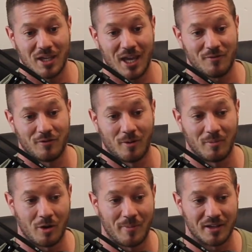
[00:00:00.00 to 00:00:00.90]
get from
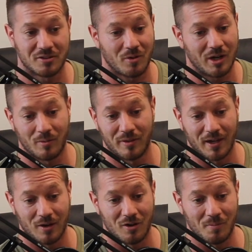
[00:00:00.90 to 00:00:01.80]
low bar squatting when
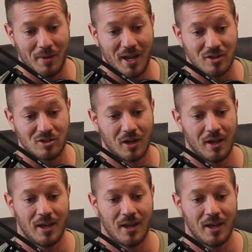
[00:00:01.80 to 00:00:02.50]
they go to bench,